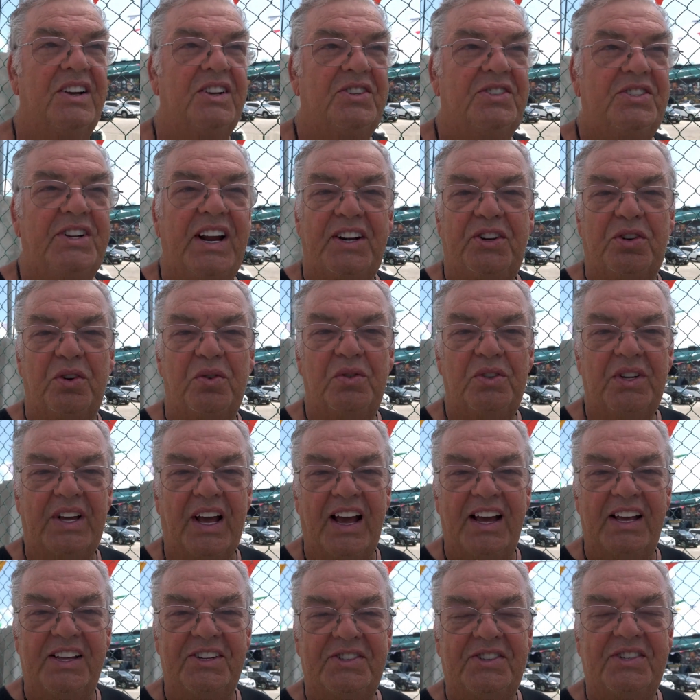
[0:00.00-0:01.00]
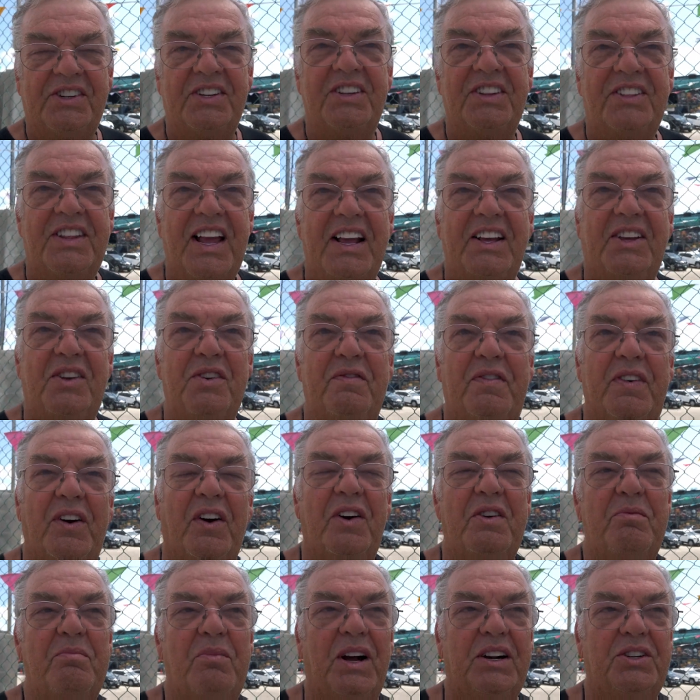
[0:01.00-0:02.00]
Stay tuned, guys. Thank you
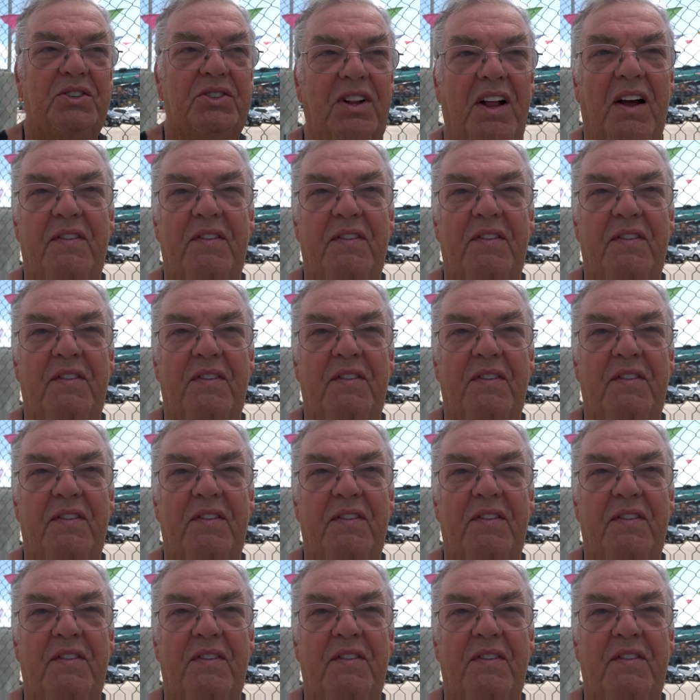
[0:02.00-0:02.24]
very much.